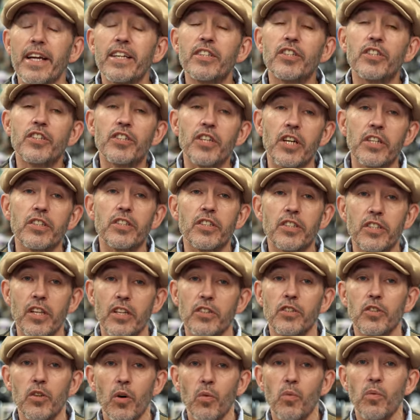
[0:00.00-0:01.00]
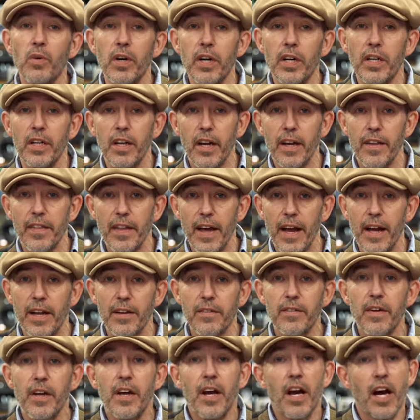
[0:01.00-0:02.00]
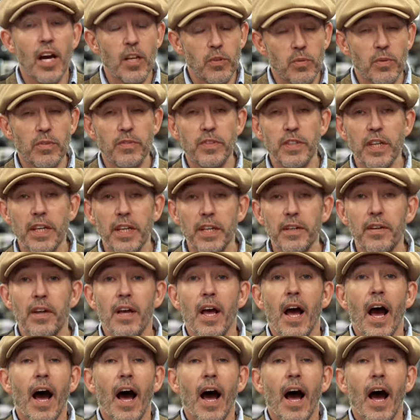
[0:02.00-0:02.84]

It just does not work like that, as we've seen.